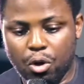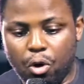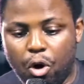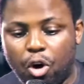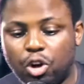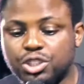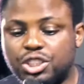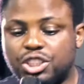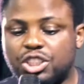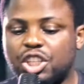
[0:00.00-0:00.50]

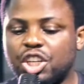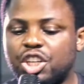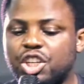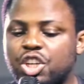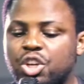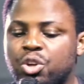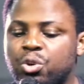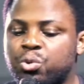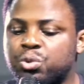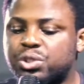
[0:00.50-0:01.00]

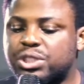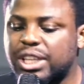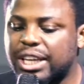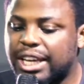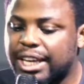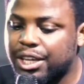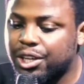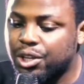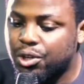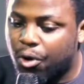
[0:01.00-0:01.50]
continues
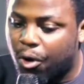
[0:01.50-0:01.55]
in